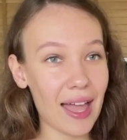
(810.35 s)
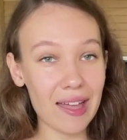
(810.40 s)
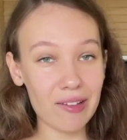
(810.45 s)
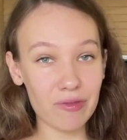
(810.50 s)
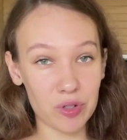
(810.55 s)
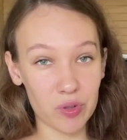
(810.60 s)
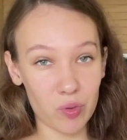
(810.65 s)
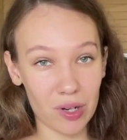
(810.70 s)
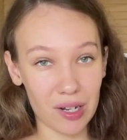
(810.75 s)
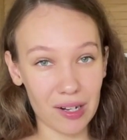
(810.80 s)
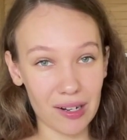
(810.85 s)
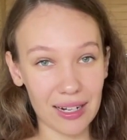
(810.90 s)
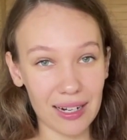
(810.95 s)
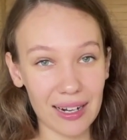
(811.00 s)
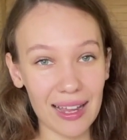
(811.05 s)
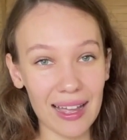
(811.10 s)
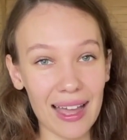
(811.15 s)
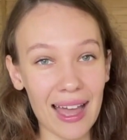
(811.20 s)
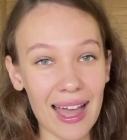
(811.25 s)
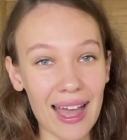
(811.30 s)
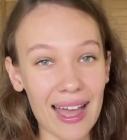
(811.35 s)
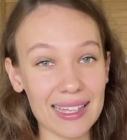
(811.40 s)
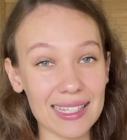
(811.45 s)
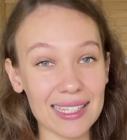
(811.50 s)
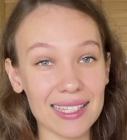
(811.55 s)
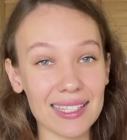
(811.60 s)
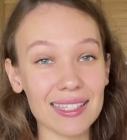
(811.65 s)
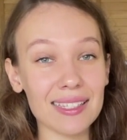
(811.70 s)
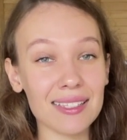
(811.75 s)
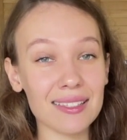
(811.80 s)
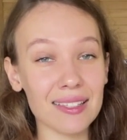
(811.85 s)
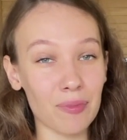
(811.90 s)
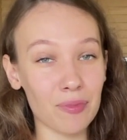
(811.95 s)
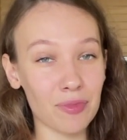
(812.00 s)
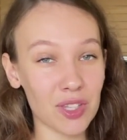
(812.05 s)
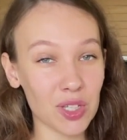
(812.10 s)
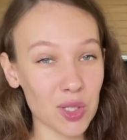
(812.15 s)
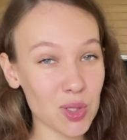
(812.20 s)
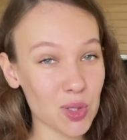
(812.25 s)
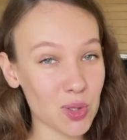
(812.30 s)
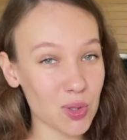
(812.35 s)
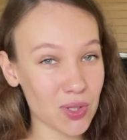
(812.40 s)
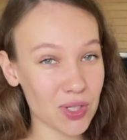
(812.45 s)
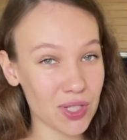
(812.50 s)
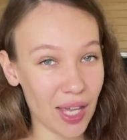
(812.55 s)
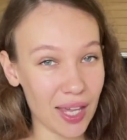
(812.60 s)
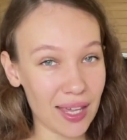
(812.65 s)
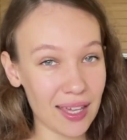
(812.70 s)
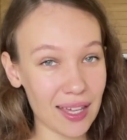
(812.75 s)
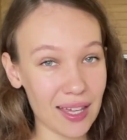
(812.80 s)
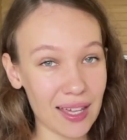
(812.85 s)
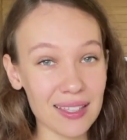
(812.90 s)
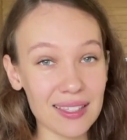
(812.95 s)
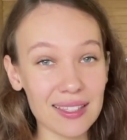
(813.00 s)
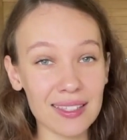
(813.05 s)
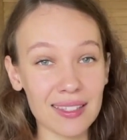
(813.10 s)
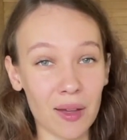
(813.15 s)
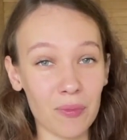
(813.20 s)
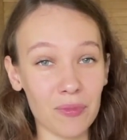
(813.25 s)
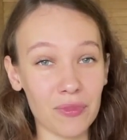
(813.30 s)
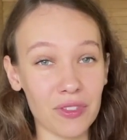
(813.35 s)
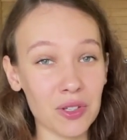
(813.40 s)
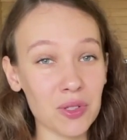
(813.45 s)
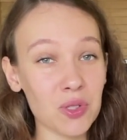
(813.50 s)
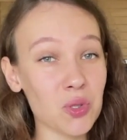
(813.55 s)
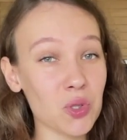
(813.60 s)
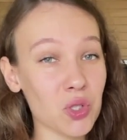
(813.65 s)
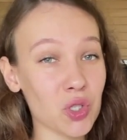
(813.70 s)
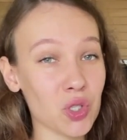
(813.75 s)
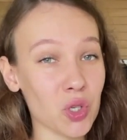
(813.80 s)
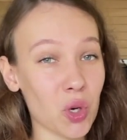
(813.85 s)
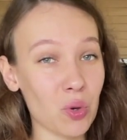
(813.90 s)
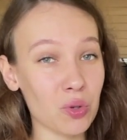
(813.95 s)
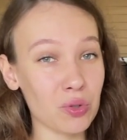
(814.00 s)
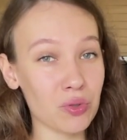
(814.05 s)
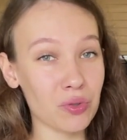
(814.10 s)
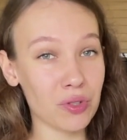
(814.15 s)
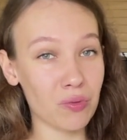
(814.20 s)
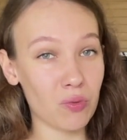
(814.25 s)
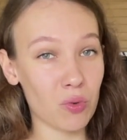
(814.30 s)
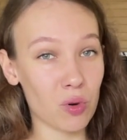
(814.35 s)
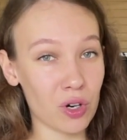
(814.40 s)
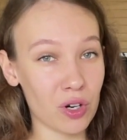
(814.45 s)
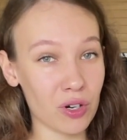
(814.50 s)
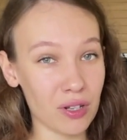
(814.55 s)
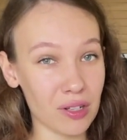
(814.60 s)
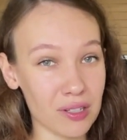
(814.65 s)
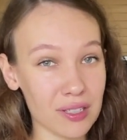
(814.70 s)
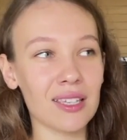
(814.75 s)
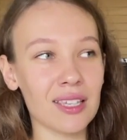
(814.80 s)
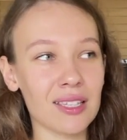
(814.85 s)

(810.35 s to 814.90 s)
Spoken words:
Everyone has something to say and something to show to the world.